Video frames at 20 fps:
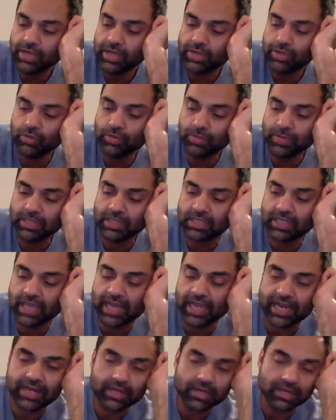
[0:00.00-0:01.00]
human
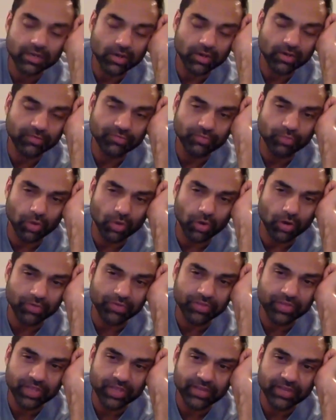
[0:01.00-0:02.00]
side of war,
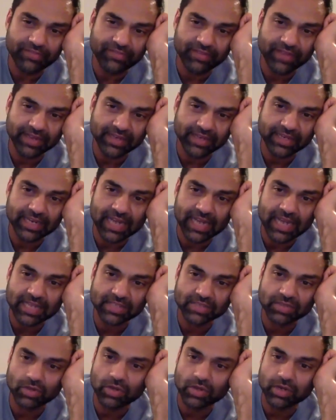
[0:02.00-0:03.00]
the effect it has
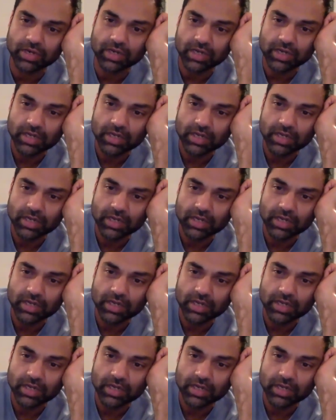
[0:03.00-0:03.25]
on